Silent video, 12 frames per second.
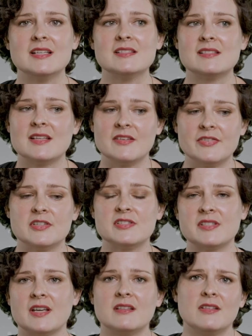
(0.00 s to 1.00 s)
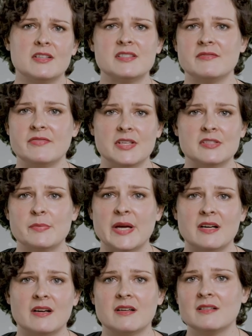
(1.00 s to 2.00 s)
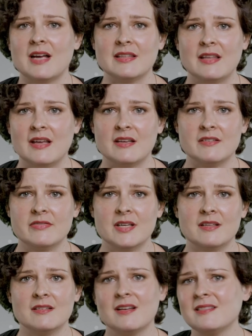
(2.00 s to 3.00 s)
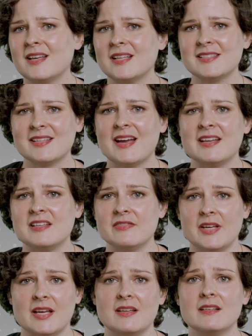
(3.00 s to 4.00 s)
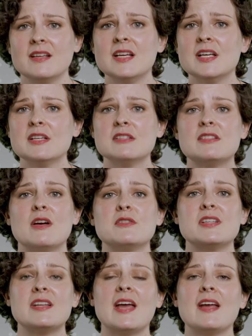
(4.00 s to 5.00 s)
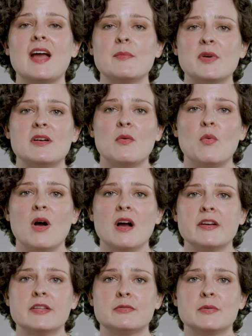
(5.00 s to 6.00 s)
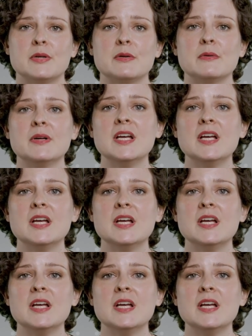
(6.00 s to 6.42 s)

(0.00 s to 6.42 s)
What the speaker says: is if your skin looks and feels better at the end of it. And that's kind of it. So today I'm going to walk through